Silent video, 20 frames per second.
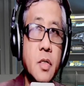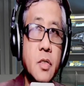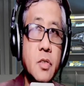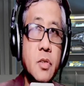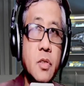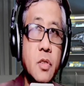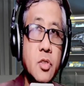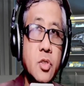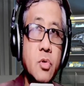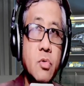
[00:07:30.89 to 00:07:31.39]

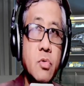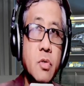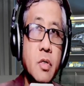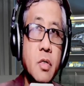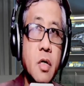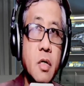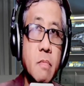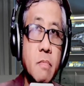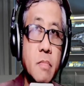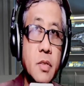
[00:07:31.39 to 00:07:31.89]
So the sugar
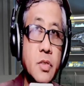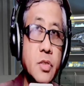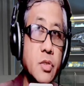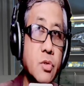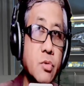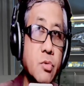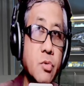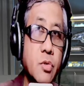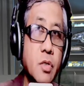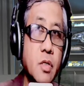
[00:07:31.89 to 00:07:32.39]
can be
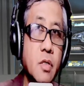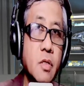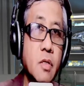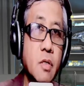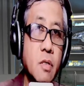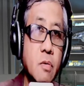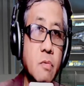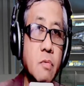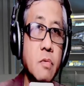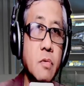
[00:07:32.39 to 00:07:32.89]
stored in
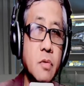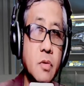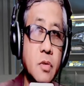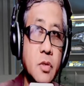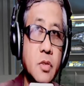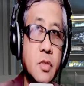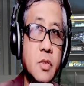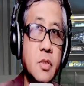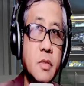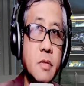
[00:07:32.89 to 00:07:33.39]
the
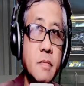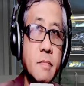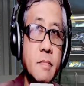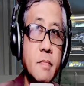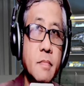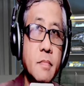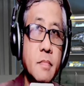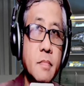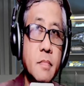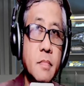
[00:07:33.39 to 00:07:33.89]
roots.
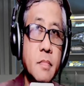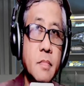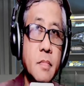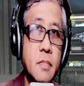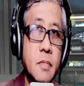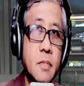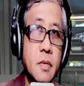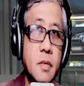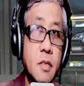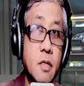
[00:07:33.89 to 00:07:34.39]

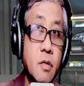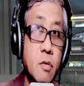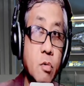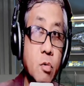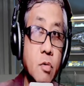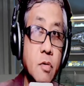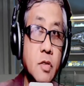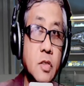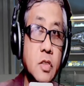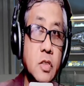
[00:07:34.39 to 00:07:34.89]
The
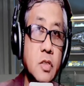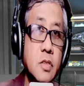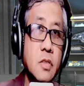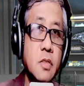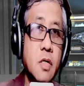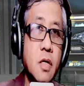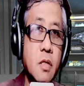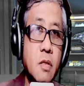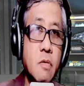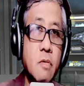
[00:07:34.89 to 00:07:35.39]
roots
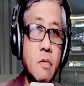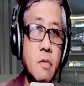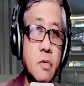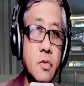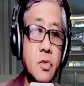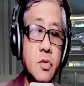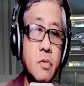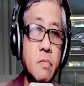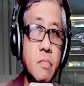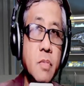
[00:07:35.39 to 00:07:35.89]
can
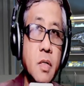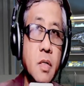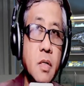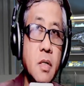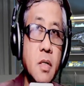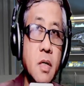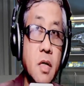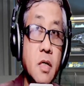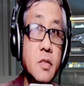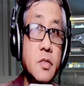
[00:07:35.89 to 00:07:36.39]
also
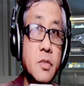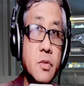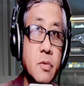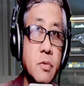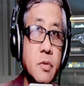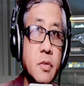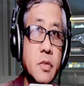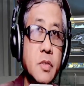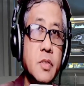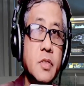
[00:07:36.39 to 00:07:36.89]
be a
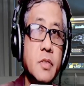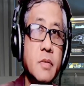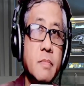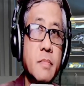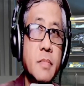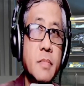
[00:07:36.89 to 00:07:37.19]
source.